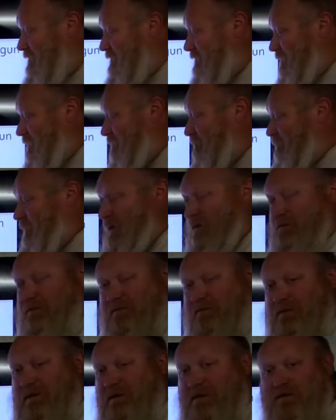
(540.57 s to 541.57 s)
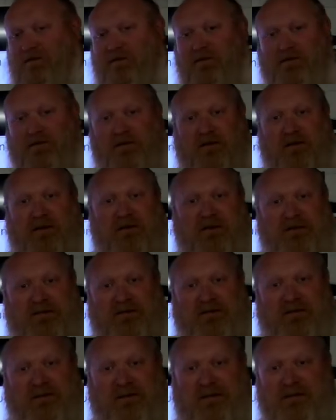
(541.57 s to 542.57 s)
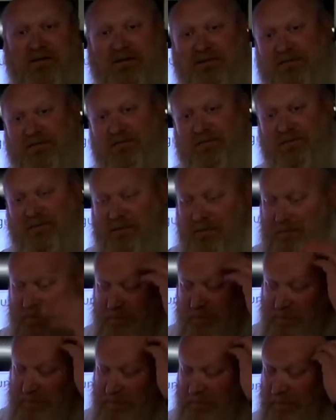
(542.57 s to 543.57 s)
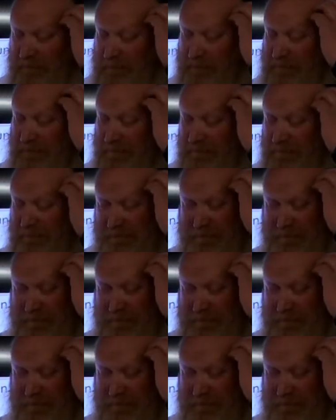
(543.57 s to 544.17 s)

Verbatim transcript: Glove box or console are easily, are easily